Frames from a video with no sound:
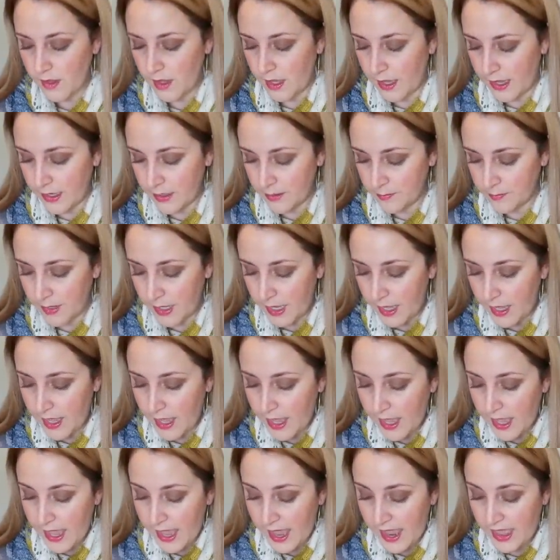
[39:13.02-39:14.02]

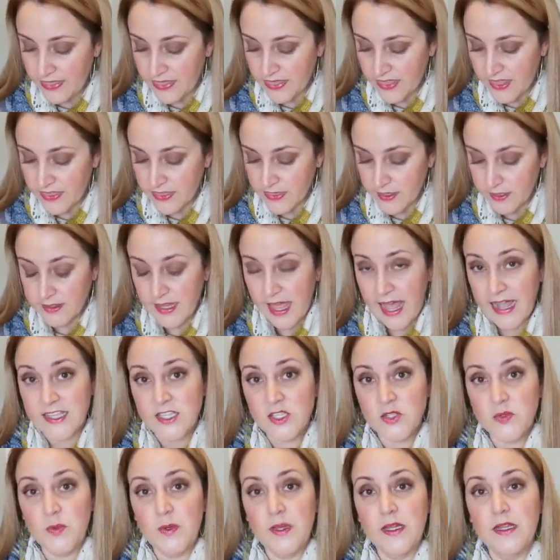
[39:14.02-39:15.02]
And then the
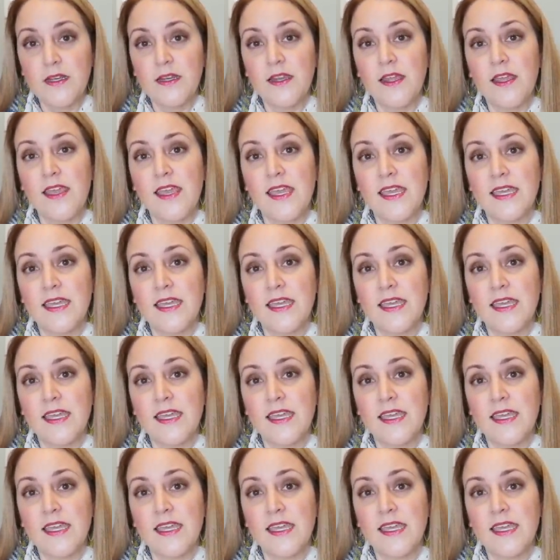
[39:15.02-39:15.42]
last one